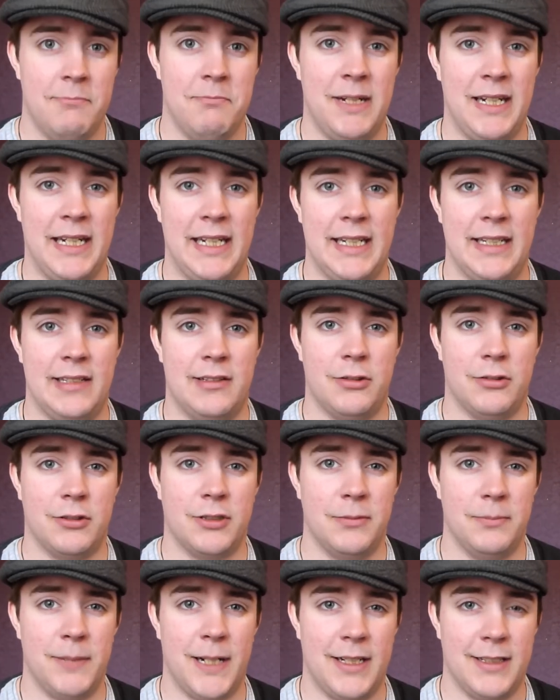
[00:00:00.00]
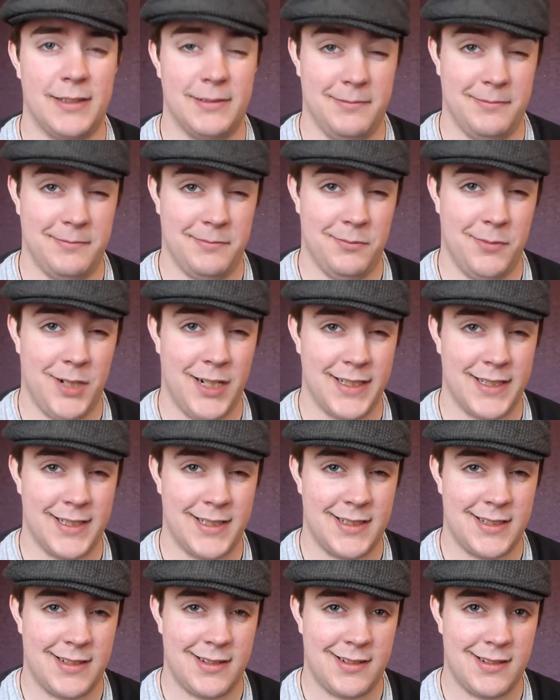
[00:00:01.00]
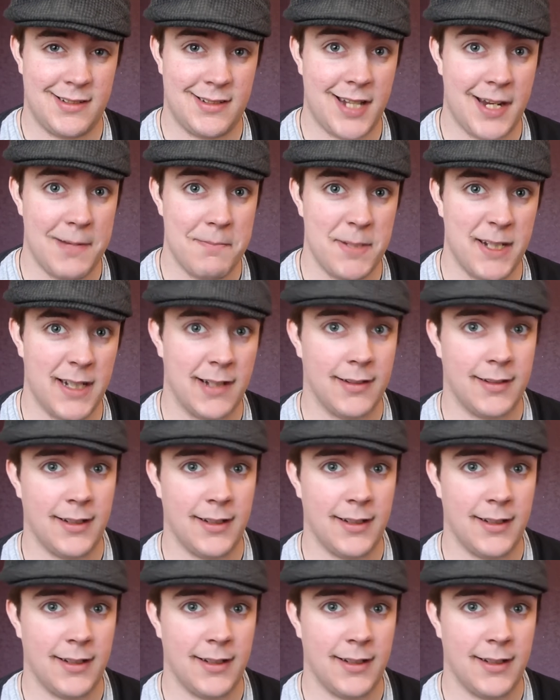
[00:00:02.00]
Me talking about my 10 biggest